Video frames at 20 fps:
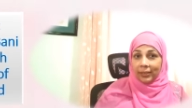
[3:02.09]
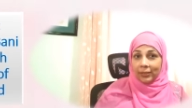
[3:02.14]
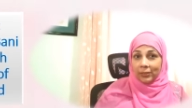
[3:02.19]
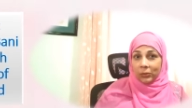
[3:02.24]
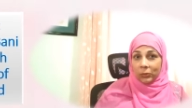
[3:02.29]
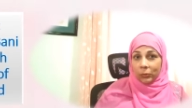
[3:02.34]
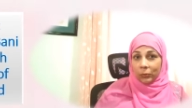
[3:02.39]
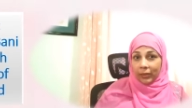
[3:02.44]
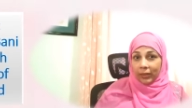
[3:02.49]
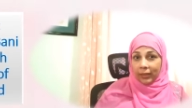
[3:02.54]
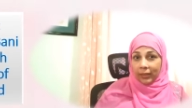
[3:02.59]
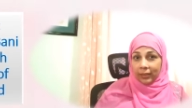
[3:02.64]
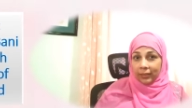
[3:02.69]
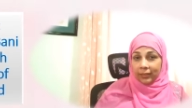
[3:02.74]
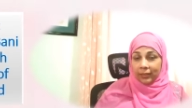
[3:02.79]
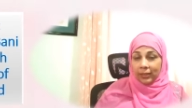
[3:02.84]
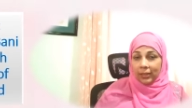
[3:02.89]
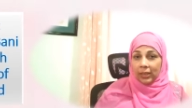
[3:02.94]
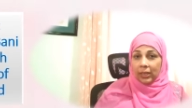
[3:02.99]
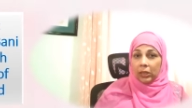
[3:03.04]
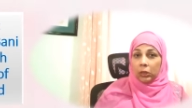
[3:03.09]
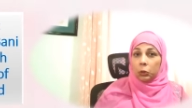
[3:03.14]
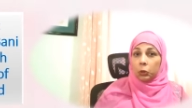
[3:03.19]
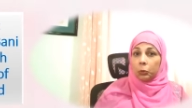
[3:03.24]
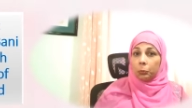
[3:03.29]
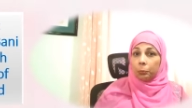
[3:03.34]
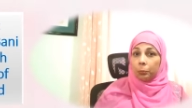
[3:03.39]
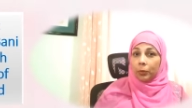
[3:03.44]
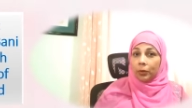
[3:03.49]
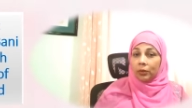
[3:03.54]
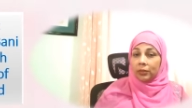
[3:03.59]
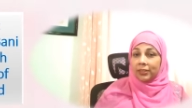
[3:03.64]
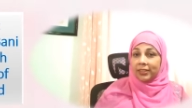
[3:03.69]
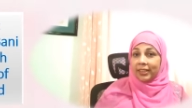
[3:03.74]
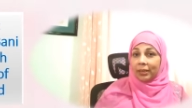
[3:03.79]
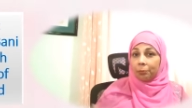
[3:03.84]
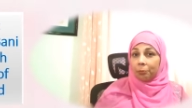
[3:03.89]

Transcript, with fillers: Israel to books and